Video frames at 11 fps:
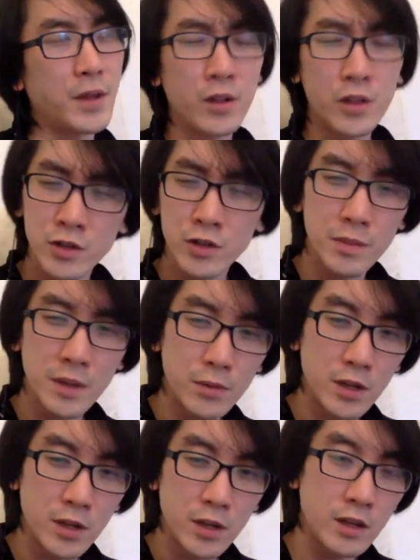Like, are those the
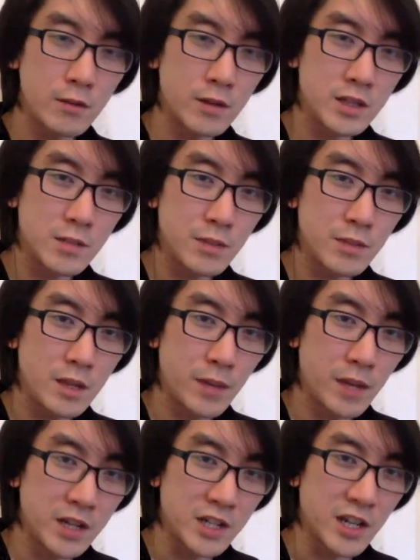people you really want to
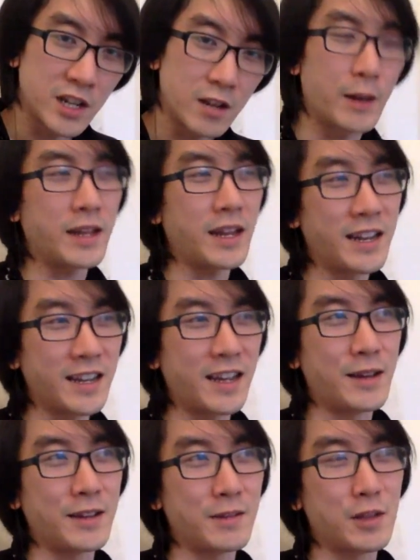be punishing? And
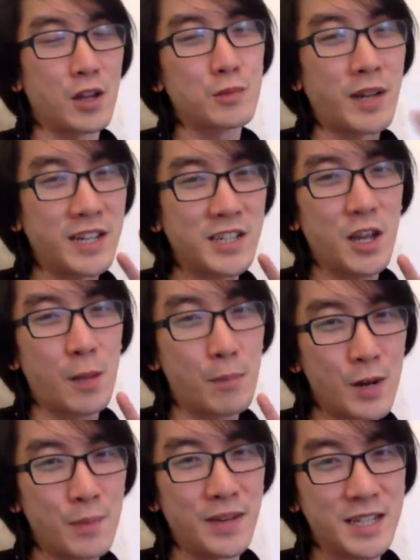they're not punishing
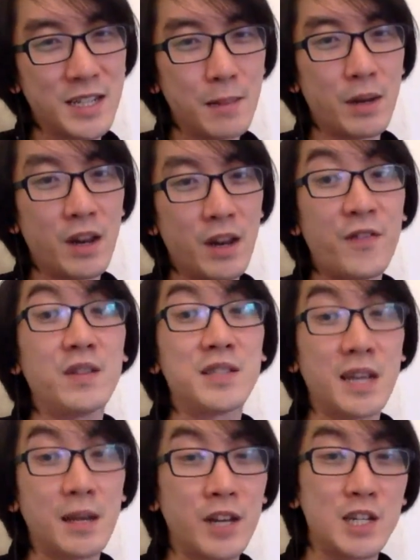on purpose, but it
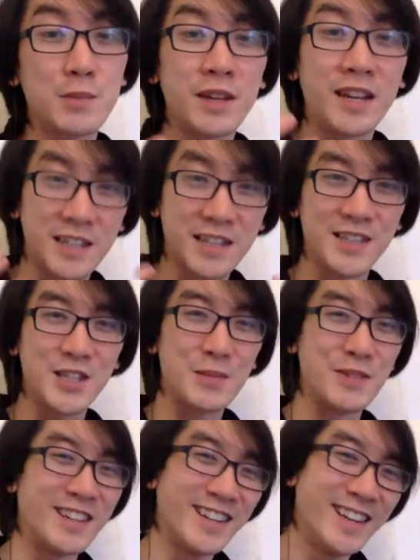feels like punishment as a
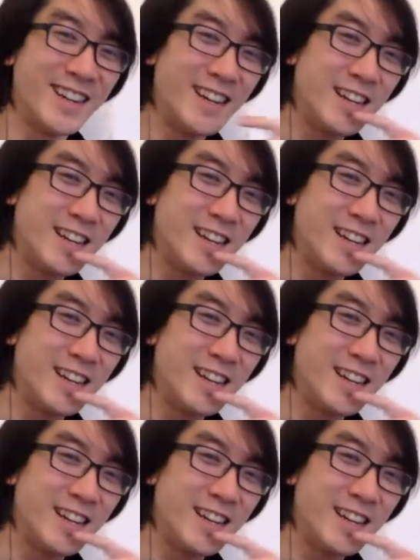consumer.